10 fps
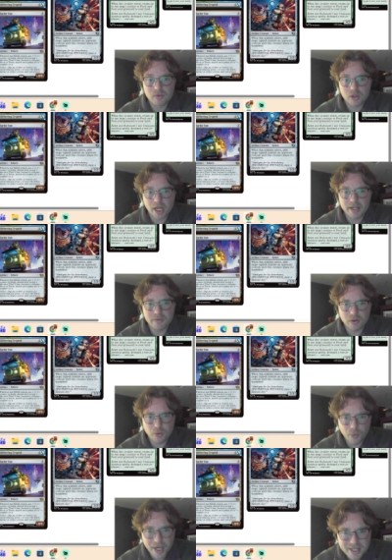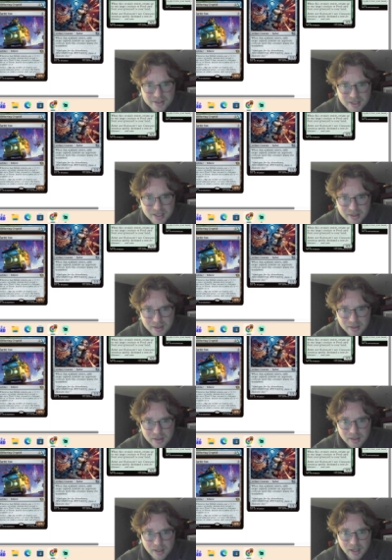kind of crazy
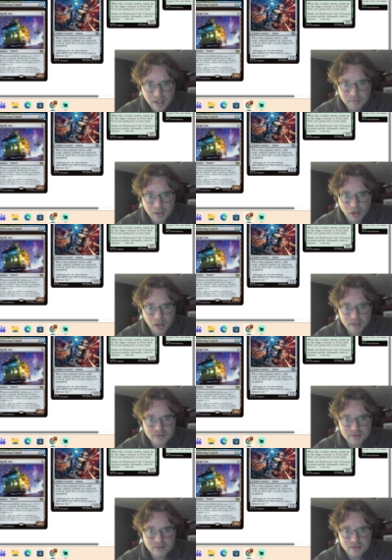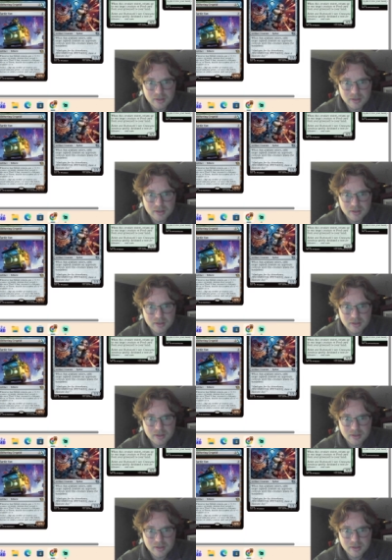cost.